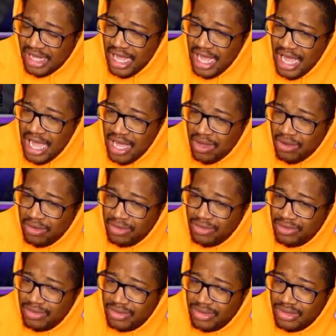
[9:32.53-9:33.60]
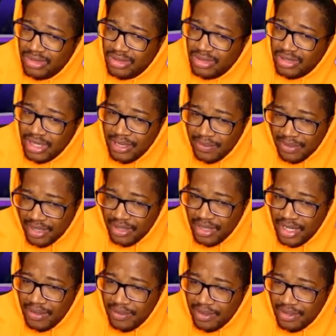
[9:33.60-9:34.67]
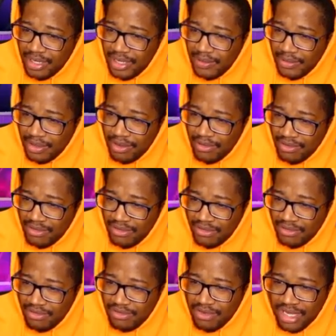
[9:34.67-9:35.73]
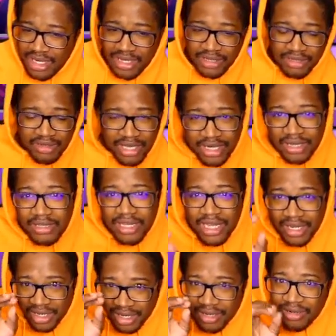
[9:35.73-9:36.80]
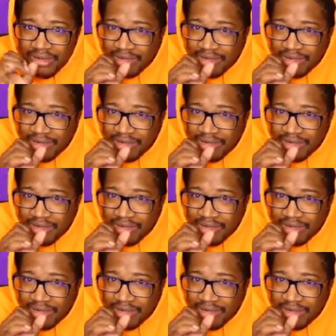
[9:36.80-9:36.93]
How do? There we go. There we go. There we go. You, you gotta, you gotta, you gotta talk.